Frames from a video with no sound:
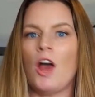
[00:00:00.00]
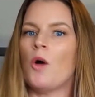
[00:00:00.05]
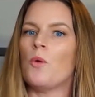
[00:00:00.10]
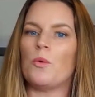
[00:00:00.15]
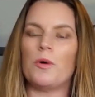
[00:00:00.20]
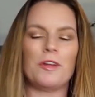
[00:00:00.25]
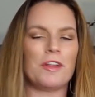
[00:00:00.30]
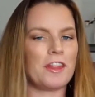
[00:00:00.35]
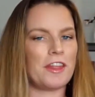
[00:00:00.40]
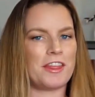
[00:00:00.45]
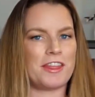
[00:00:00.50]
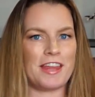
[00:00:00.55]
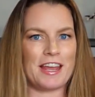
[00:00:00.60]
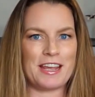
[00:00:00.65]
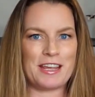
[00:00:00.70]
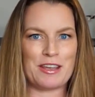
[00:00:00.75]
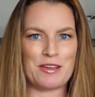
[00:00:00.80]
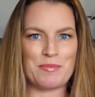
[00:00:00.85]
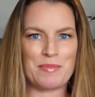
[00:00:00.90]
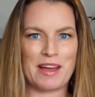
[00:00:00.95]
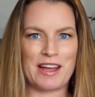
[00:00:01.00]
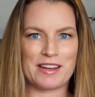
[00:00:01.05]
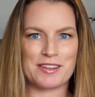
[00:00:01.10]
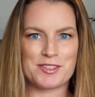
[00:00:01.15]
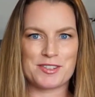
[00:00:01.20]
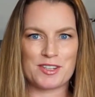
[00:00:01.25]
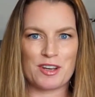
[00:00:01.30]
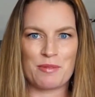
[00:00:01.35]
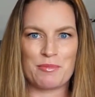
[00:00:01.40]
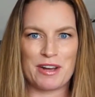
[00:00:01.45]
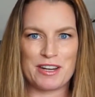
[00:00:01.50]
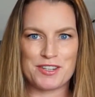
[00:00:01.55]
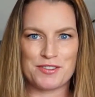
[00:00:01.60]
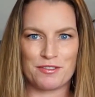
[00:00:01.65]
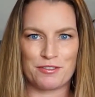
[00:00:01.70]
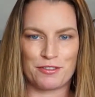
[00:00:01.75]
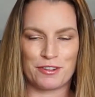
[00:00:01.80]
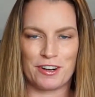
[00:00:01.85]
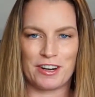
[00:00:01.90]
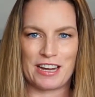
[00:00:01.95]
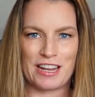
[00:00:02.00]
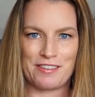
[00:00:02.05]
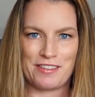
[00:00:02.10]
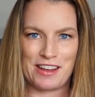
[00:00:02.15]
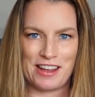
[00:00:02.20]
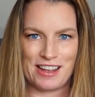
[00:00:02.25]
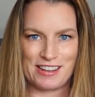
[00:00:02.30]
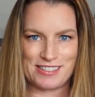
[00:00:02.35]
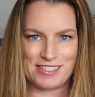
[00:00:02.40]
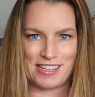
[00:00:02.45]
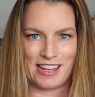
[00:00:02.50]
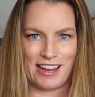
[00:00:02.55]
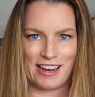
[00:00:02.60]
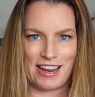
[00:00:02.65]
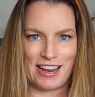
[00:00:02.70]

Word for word: Well, thank you, Mike, so much for giving us that